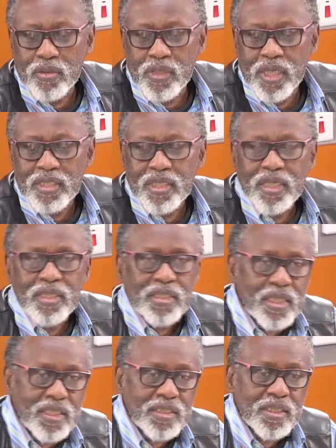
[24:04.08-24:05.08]
that it
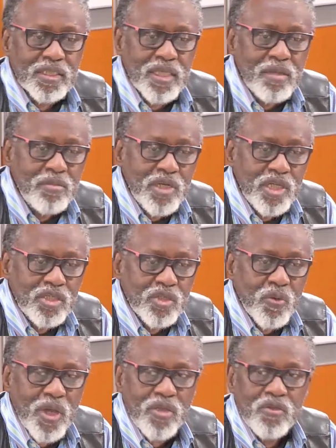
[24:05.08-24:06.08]
is the same
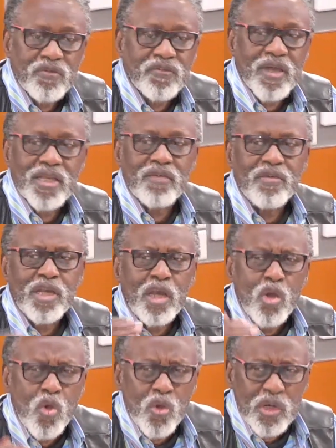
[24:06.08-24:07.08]
reason why you find a very
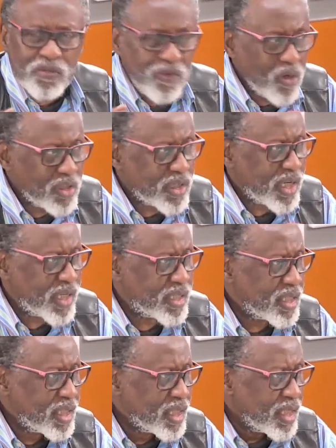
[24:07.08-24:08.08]
low default
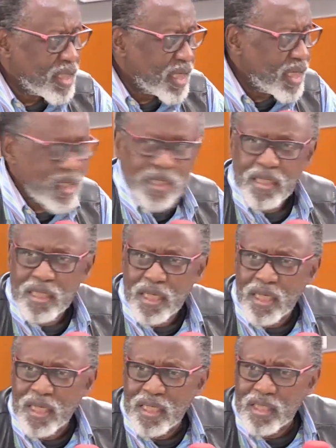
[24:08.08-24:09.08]
rate in
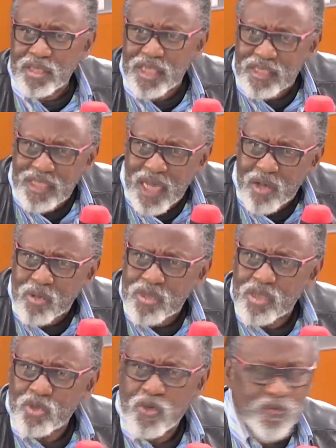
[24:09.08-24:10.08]

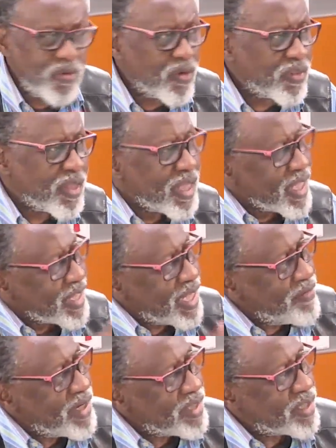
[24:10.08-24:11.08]
SACCOs and so forth.
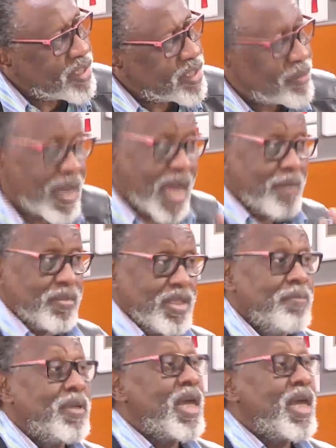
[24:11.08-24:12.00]
That very system. I'm simply